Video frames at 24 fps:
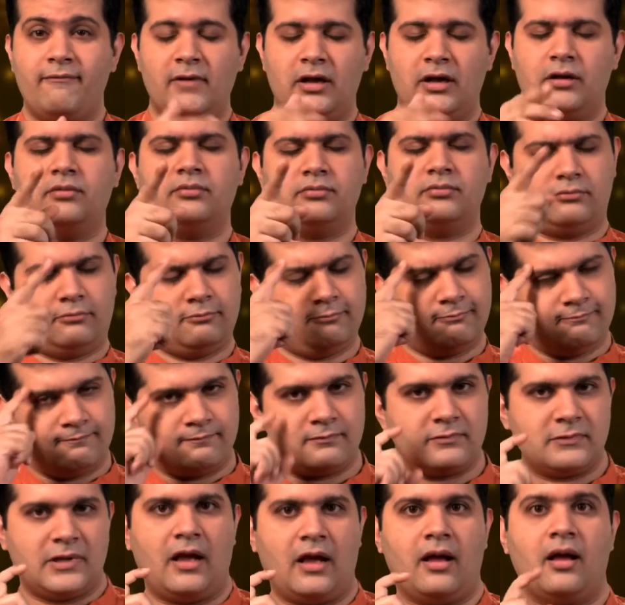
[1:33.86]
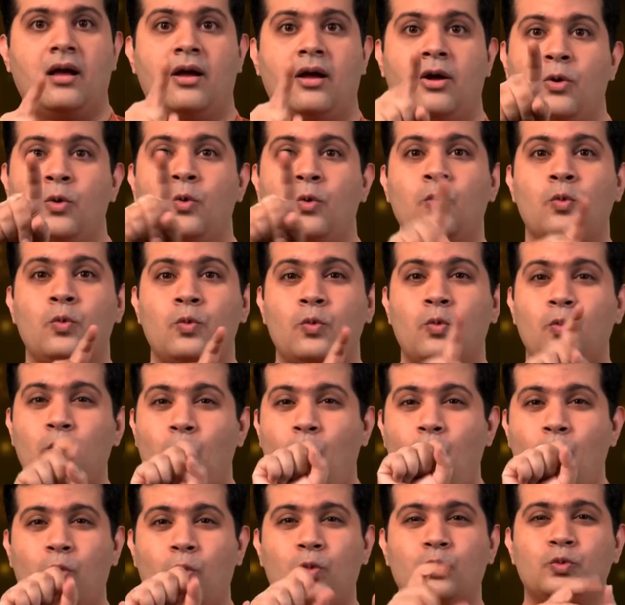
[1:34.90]
In the year 2021,
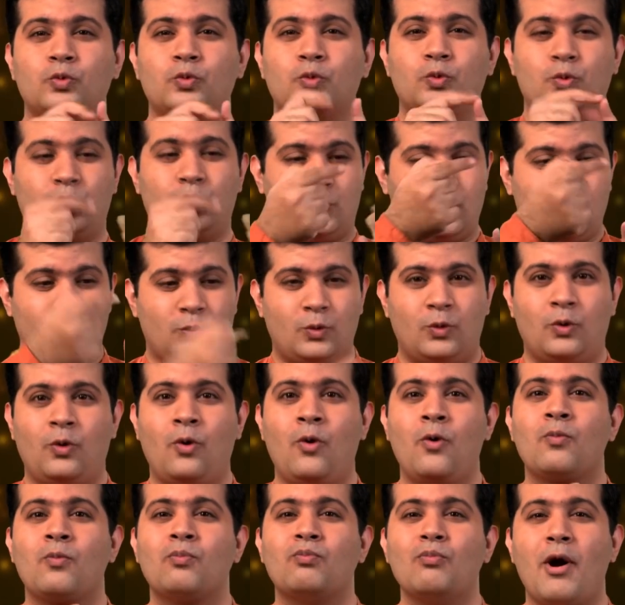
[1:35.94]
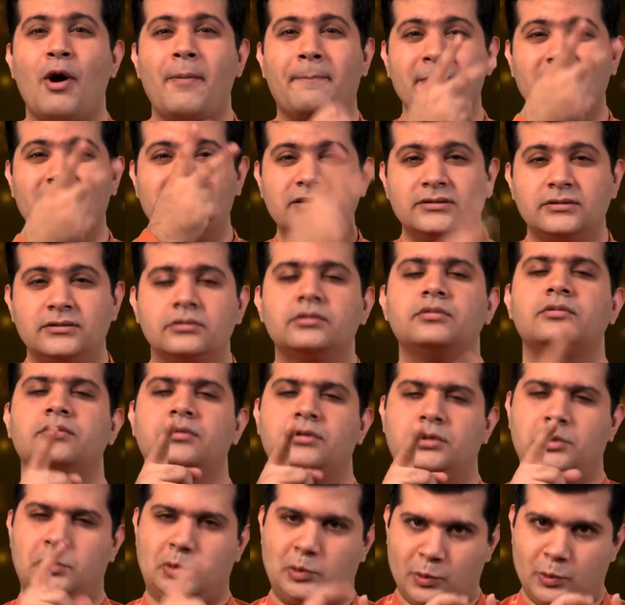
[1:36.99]
carefully make resolutions and follow
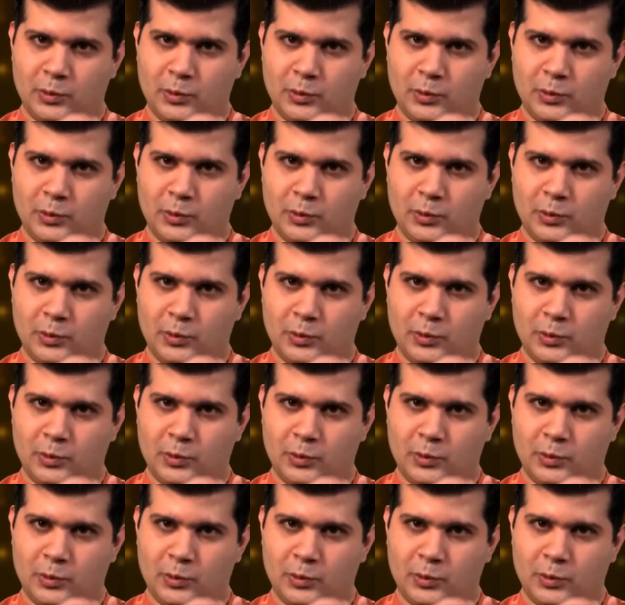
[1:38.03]
them.